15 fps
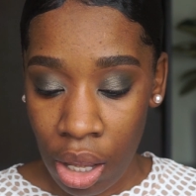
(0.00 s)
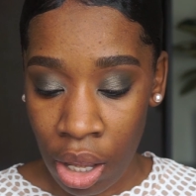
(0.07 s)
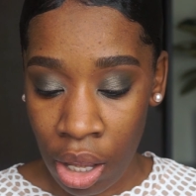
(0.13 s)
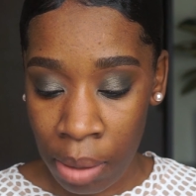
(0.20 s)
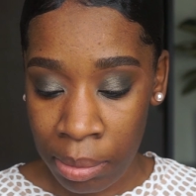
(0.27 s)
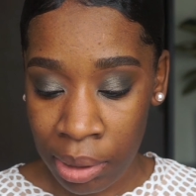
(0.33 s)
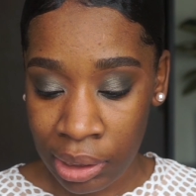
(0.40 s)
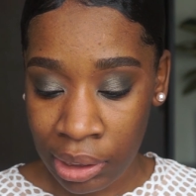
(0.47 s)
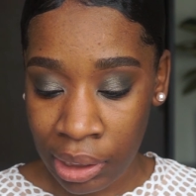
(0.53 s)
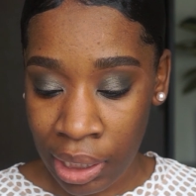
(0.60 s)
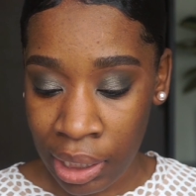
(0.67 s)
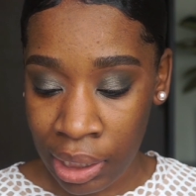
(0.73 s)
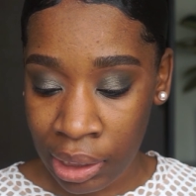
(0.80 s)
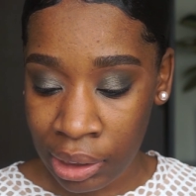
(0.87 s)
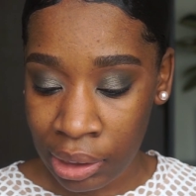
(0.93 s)
It
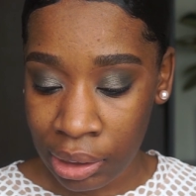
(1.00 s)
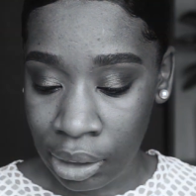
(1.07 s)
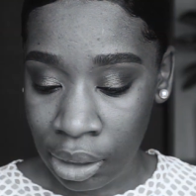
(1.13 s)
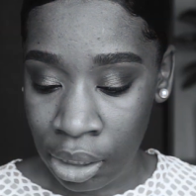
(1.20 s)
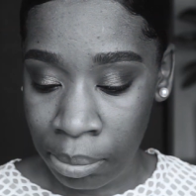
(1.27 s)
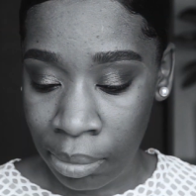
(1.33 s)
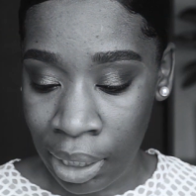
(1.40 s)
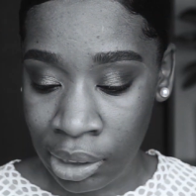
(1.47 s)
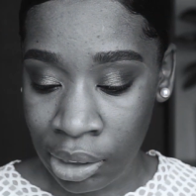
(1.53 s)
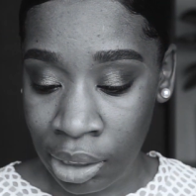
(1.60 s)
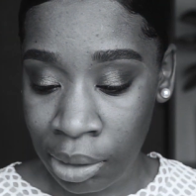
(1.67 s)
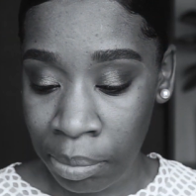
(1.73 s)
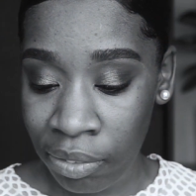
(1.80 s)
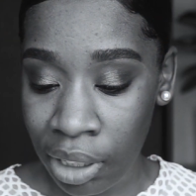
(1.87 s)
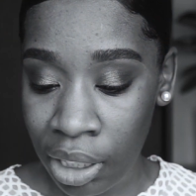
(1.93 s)
says Anastasia
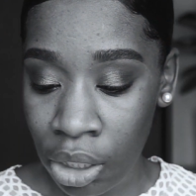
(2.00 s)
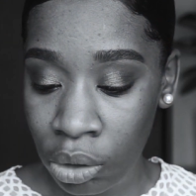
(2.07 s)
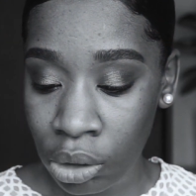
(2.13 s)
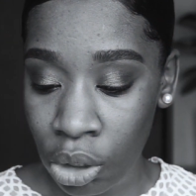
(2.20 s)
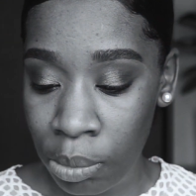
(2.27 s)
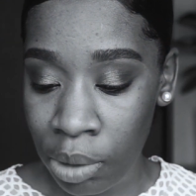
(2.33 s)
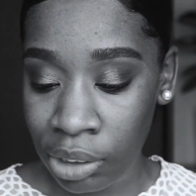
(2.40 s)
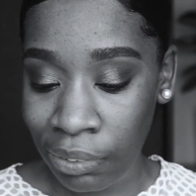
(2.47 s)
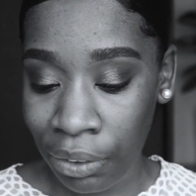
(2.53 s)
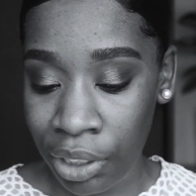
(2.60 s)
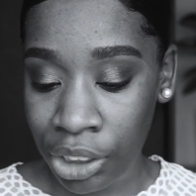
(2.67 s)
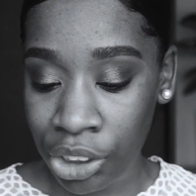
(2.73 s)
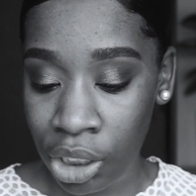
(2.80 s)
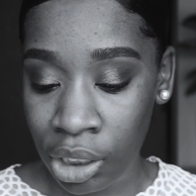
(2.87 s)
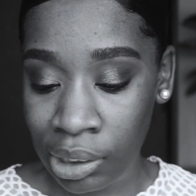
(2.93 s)
Beverly Hills Luminous
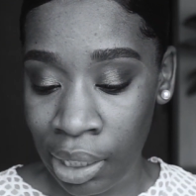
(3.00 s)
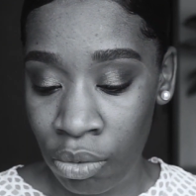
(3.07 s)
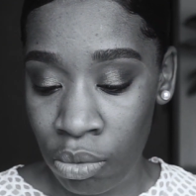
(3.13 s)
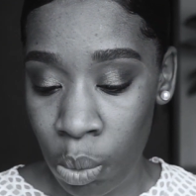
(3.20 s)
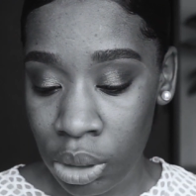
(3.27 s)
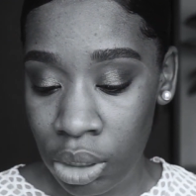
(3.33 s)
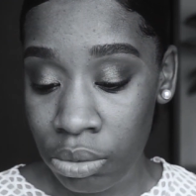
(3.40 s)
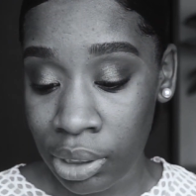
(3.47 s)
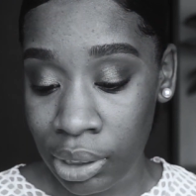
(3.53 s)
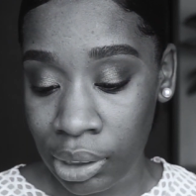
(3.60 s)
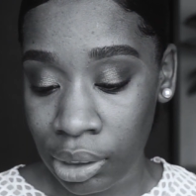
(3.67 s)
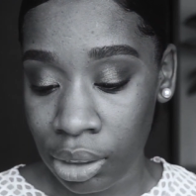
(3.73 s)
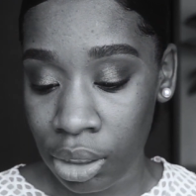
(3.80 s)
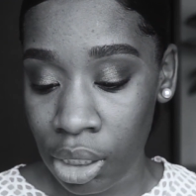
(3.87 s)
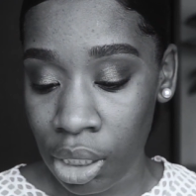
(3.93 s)
Foundation is a
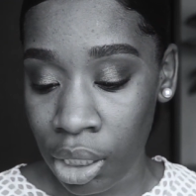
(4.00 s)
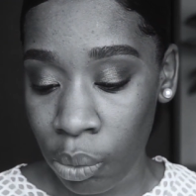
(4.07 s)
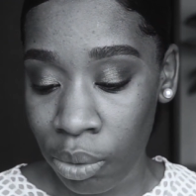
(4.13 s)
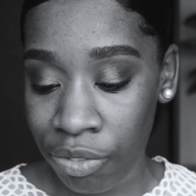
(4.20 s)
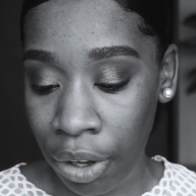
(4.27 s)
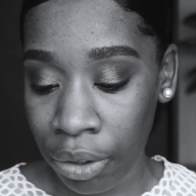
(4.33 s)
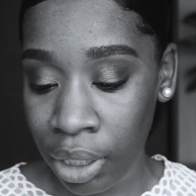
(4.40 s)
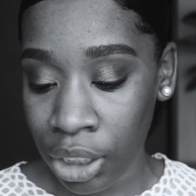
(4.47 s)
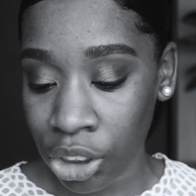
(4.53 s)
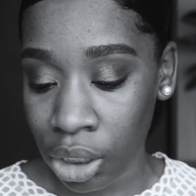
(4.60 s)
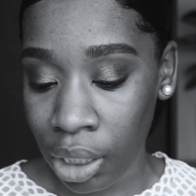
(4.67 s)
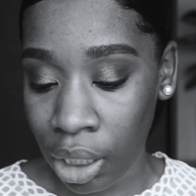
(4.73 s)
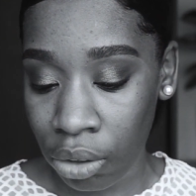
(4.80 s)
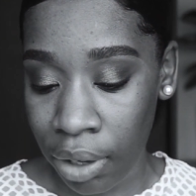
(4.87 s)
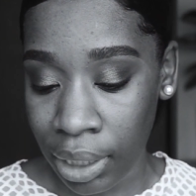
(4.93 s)
water-resistant liquid foundation
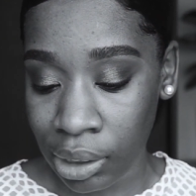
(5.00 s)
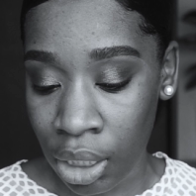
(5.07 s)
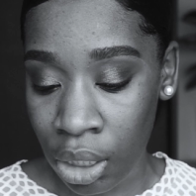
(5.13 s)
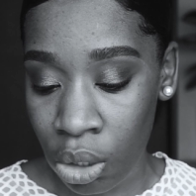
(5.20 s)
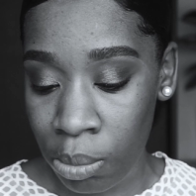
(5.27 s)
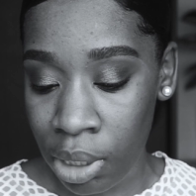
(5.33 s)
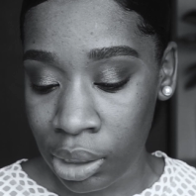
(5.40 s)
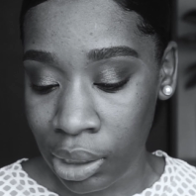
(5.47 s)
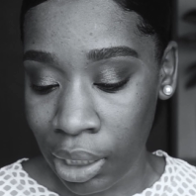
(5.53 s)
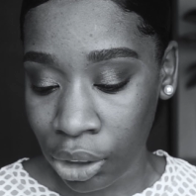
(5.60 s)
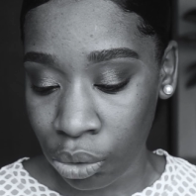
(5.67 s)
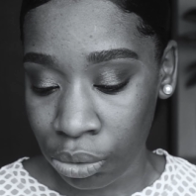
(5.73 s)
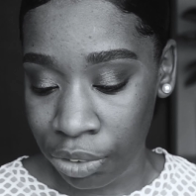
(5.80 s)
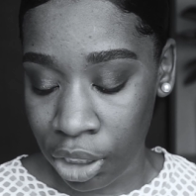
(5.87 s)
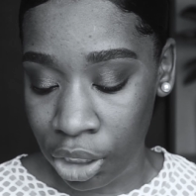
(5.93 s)
that creates a luminous
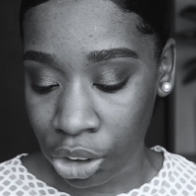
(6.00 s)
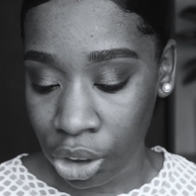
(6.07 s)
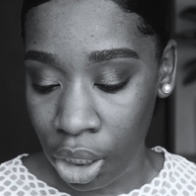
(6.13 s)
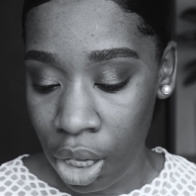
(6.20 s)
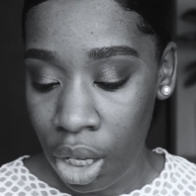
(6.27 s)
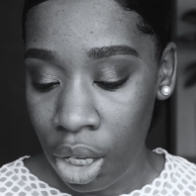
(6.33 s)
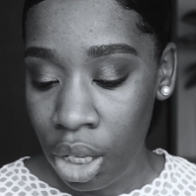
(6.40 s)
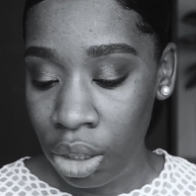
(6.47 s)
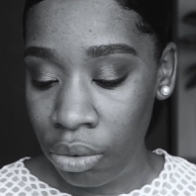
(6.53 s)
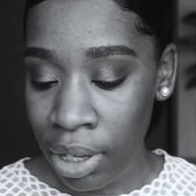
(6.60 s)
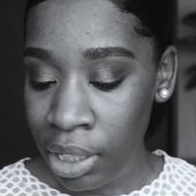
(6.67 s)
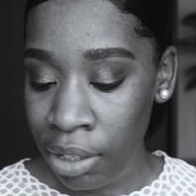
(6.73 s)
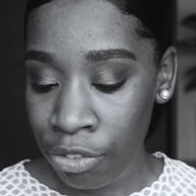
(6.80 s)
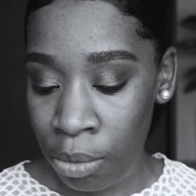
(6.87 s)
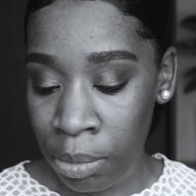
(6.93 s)
natural finish. The
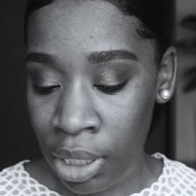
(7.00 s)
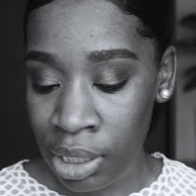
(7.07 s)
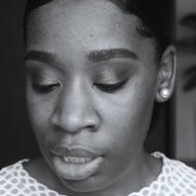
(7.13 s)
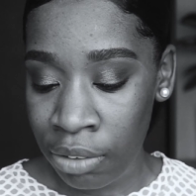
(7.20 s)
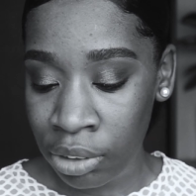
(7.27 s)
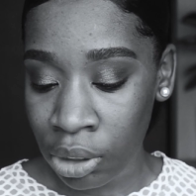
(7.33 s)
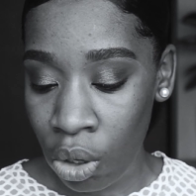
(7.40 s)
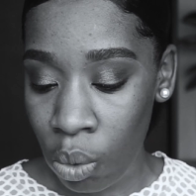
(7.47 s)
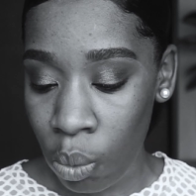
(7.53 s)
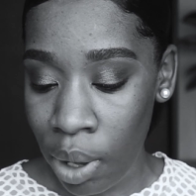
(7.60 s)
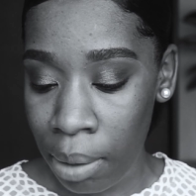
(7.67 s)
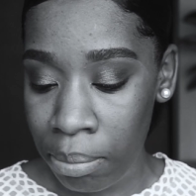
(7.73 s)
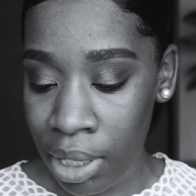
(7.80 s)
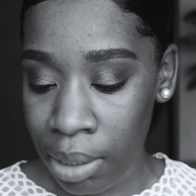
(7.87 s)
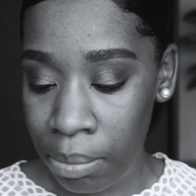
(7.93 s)
radiant formula delivers long wear,
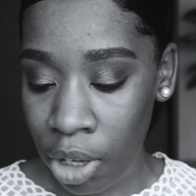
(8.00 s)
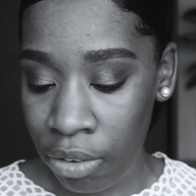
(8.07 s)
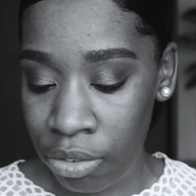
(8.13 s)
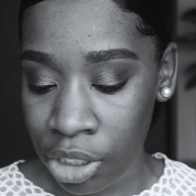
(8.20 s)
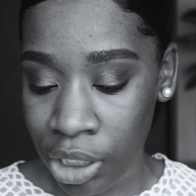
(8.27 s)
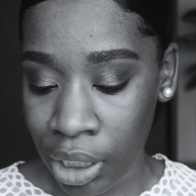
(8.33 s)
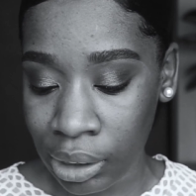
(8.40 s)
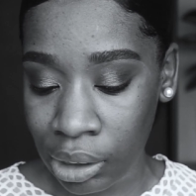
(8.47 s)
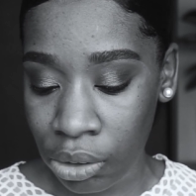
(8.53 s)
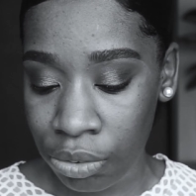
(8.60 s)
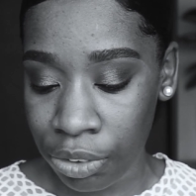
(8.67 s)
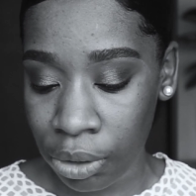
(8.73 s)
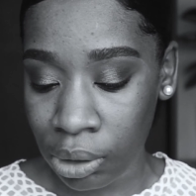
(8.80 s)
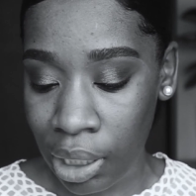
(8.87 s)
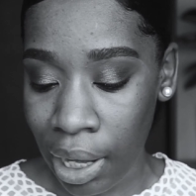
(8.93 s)
medium coverage, yet still
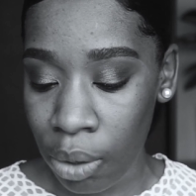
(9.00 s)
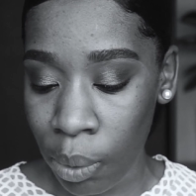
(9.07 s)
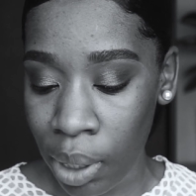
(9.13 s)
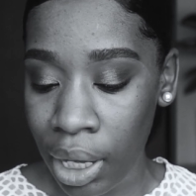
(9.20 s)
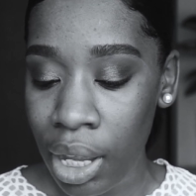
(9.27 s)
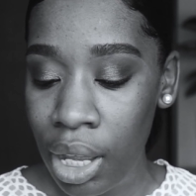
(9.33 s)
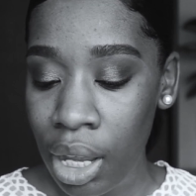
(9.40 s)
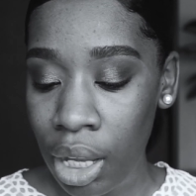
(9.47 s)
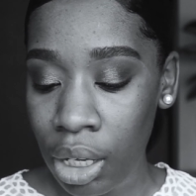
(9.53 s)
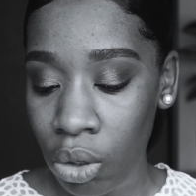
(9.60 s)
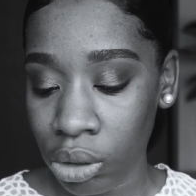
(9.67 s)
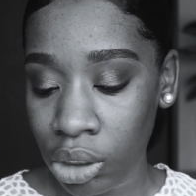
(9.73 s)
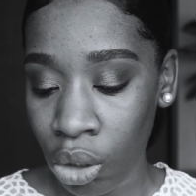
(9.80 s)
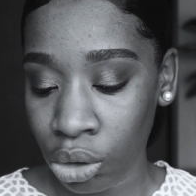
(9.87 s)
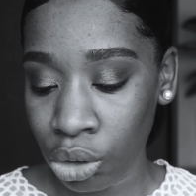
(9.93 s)
feels lightweight and
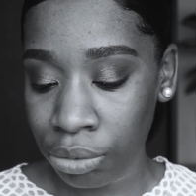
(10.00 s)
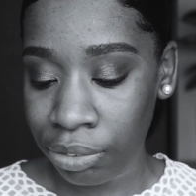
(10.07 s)
looks ultra